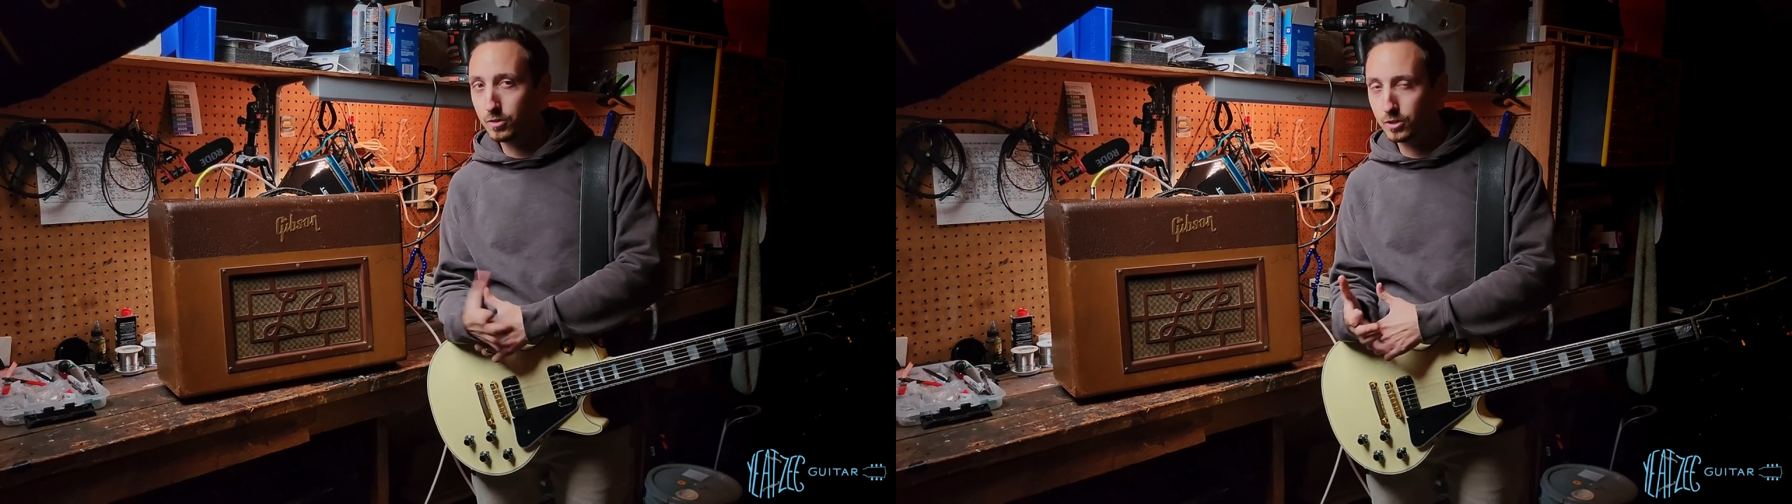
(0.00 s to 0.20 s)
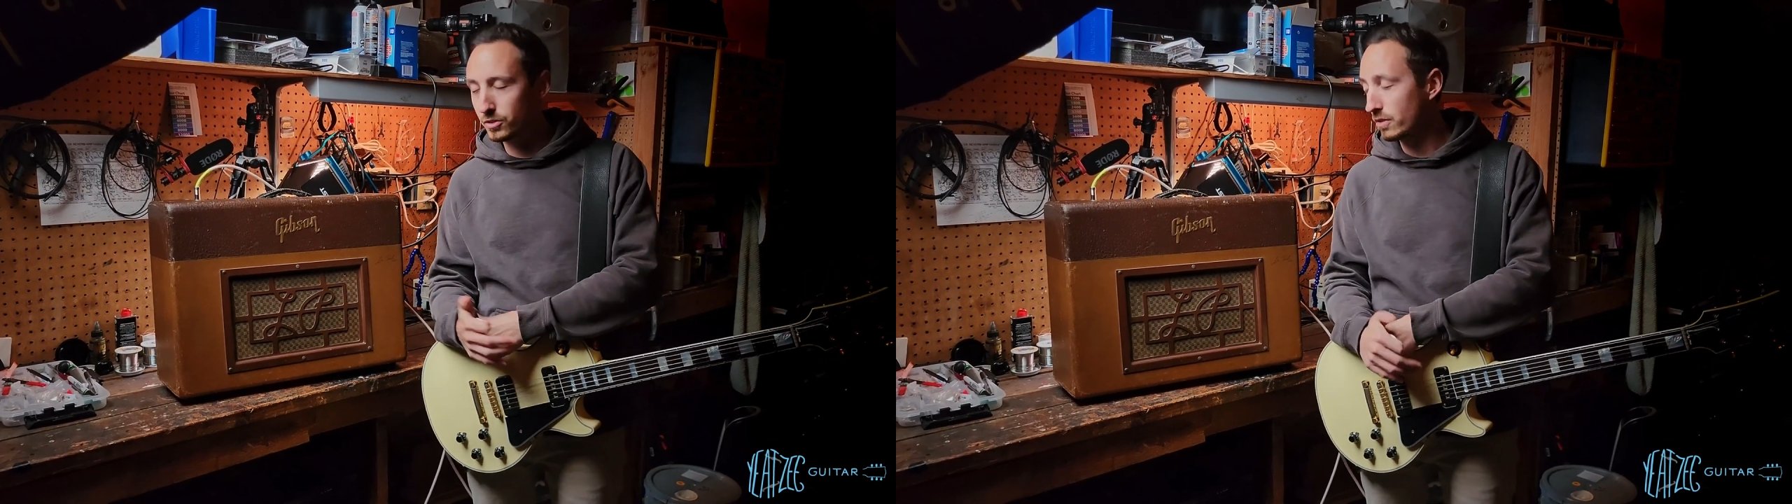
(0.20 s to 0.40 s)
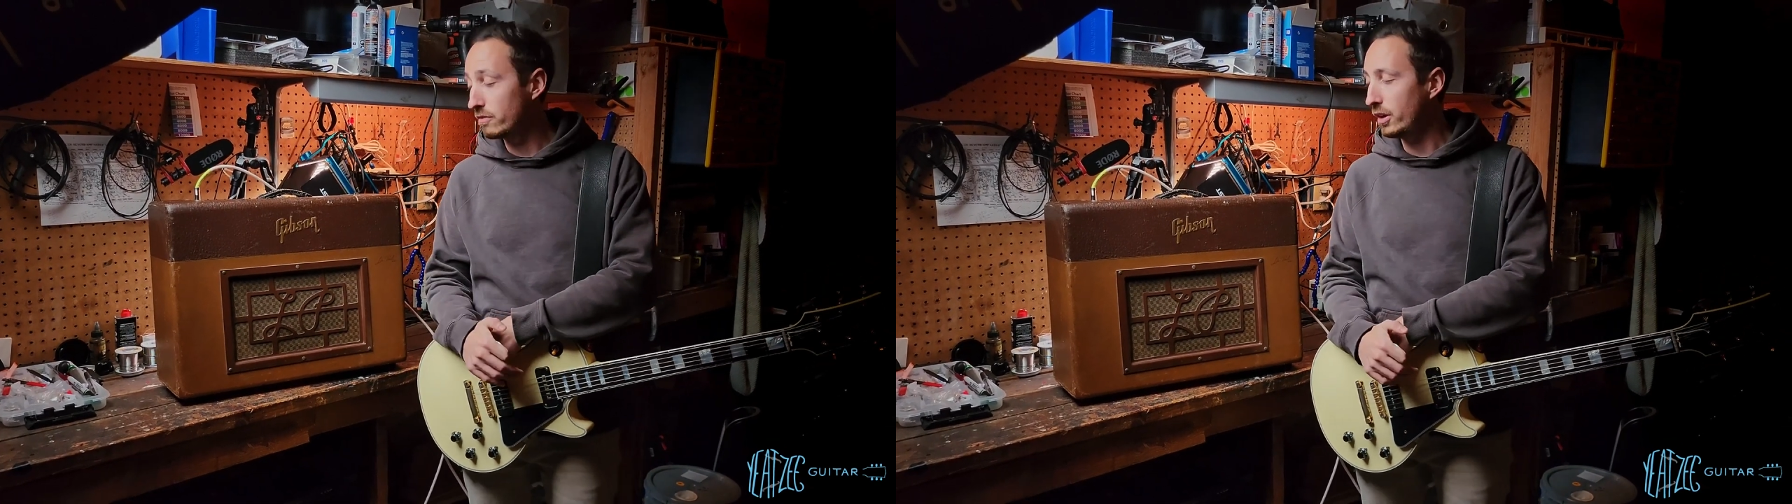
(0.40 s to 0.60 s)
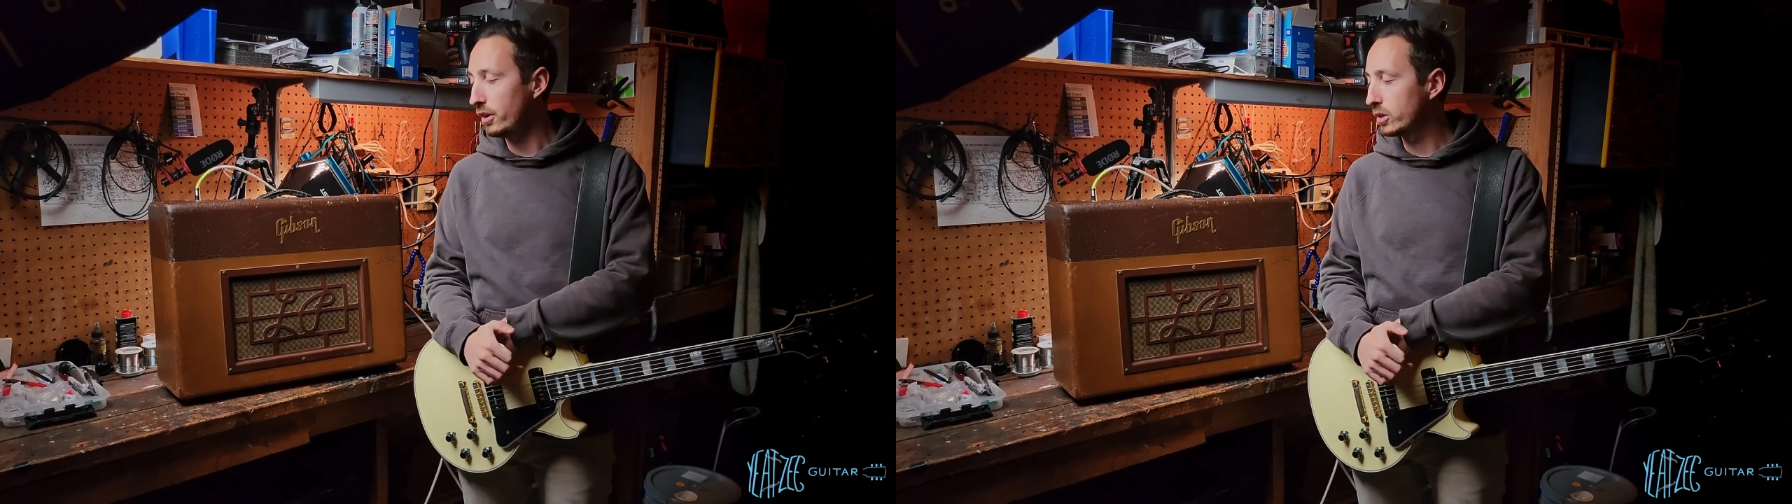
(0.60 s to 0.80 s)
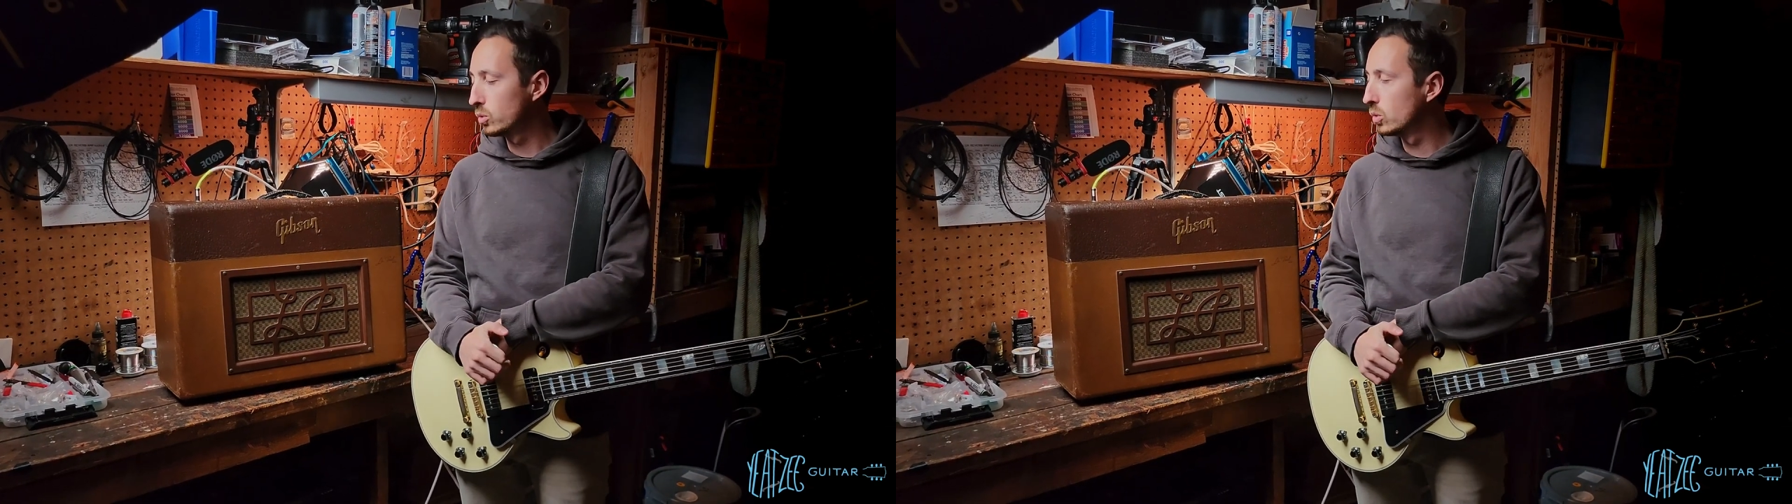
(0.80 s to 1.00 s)
which is
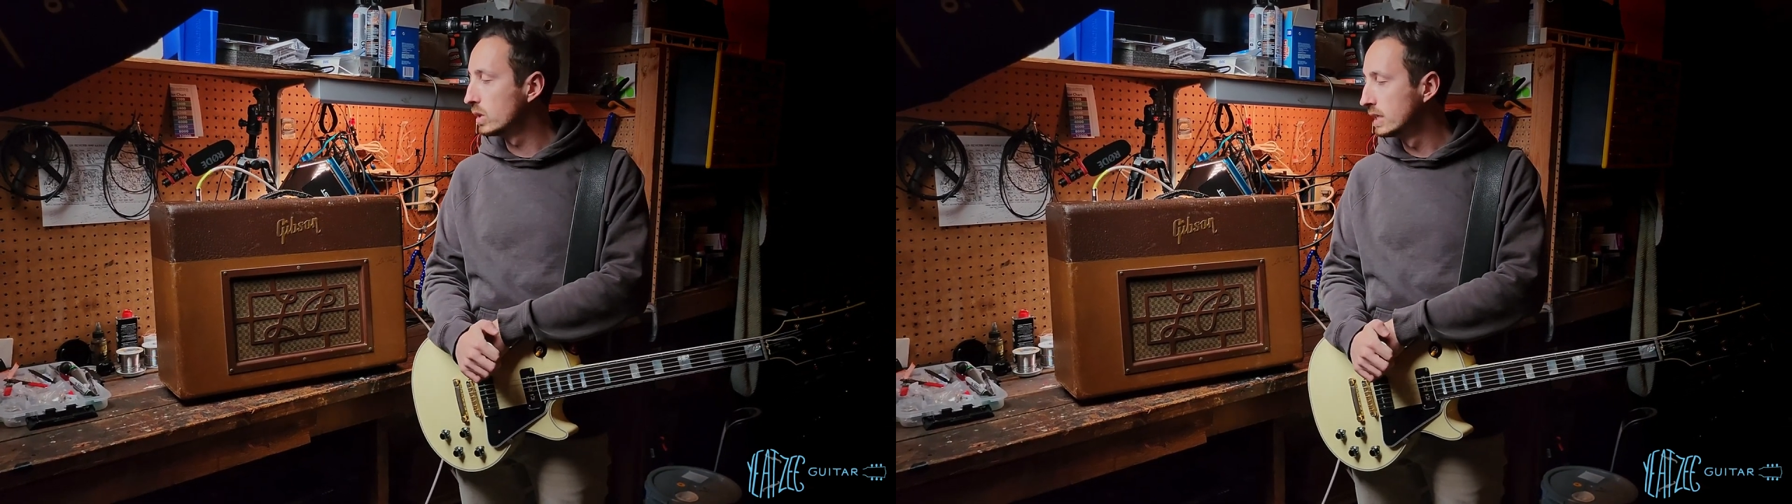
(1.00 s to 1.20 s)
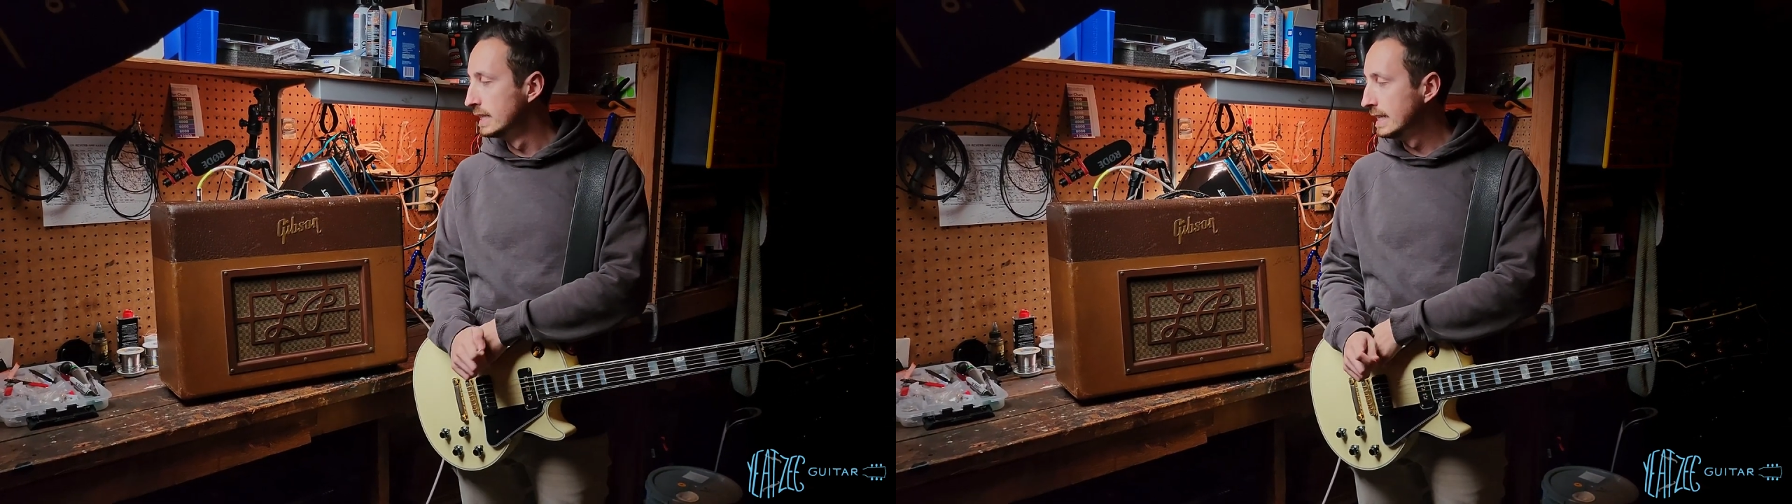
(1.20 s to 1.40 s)
very cool.